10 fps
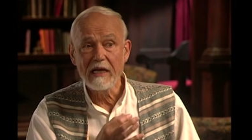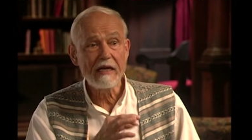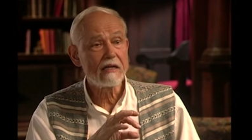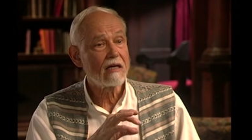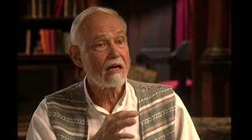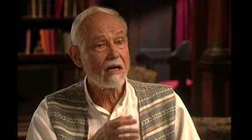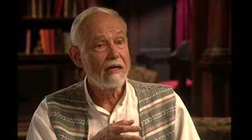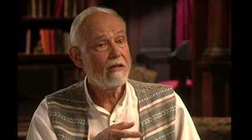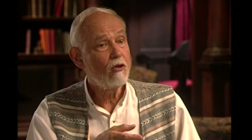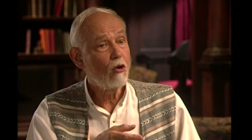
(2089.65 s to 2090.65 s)
And
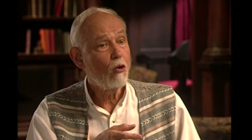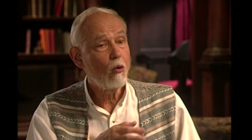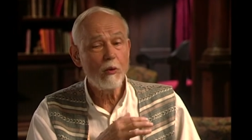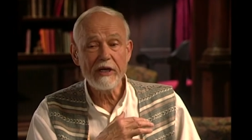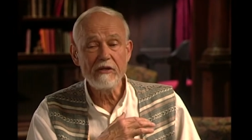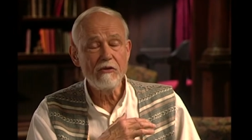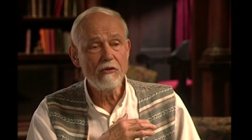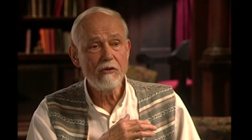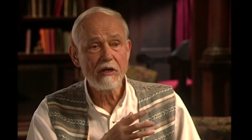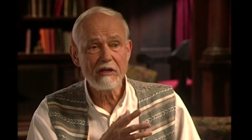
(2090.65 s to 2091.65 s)
I know, in,